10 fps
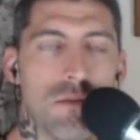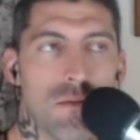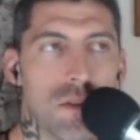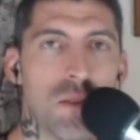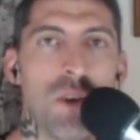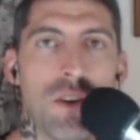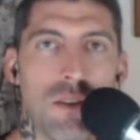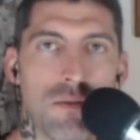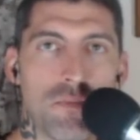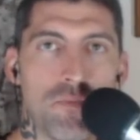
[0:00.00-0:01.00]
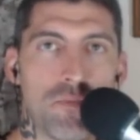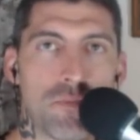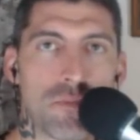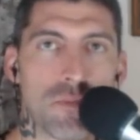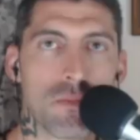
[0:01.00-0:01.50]
There's a million.
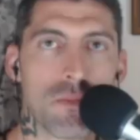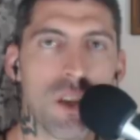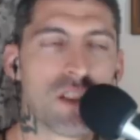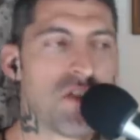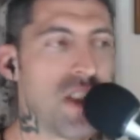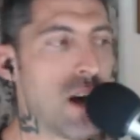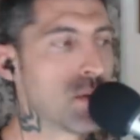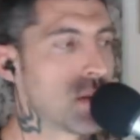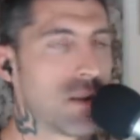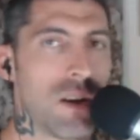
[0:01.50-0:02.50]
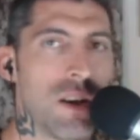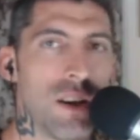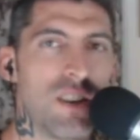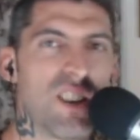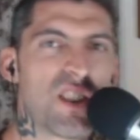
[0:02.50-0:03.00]
There's 1,000
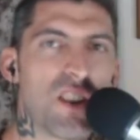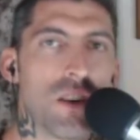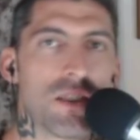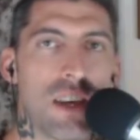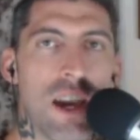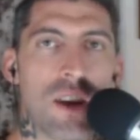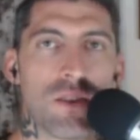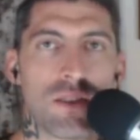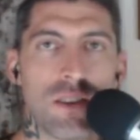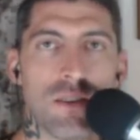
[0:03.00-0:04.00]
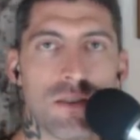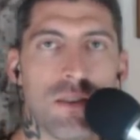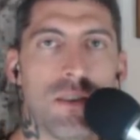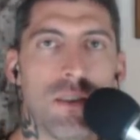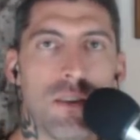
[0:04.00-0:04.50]
disgusting heresies
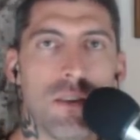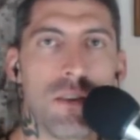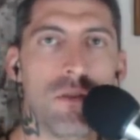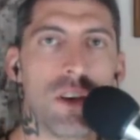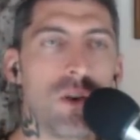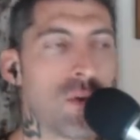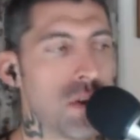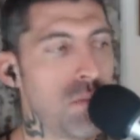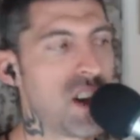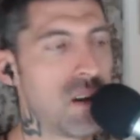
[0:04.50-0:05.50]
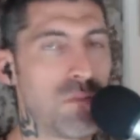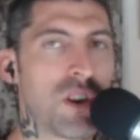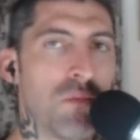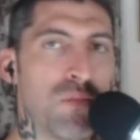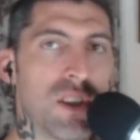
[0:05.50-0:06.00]
that you can become
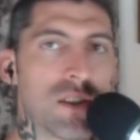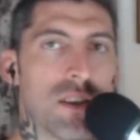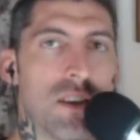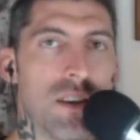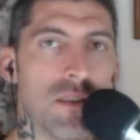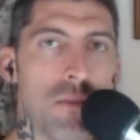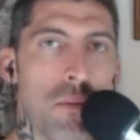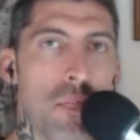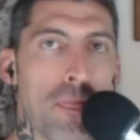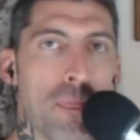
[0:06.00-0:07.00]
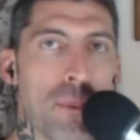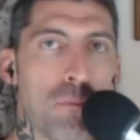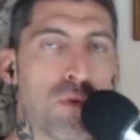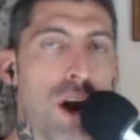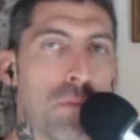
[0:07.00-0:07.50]
complicit in
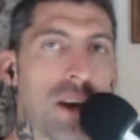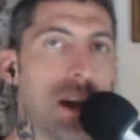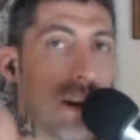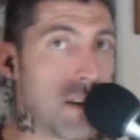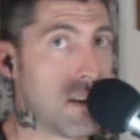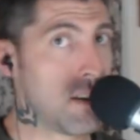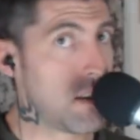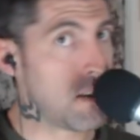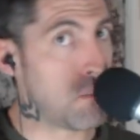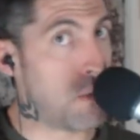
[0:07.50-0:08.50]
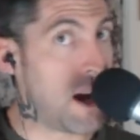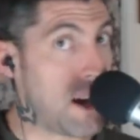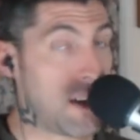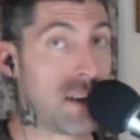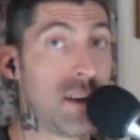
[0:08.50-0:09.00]
propagating
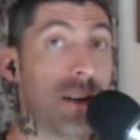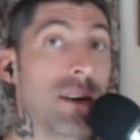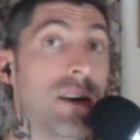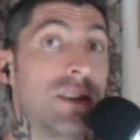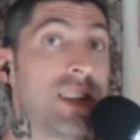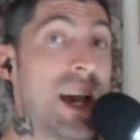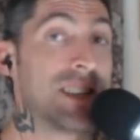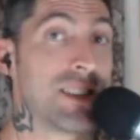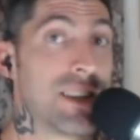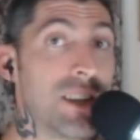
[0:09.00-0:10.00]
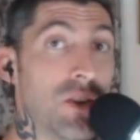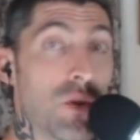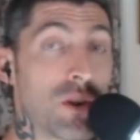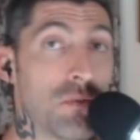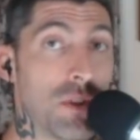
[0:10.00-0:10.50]
by tacit
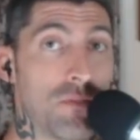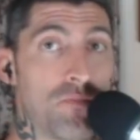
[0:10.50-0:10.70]
endorsement,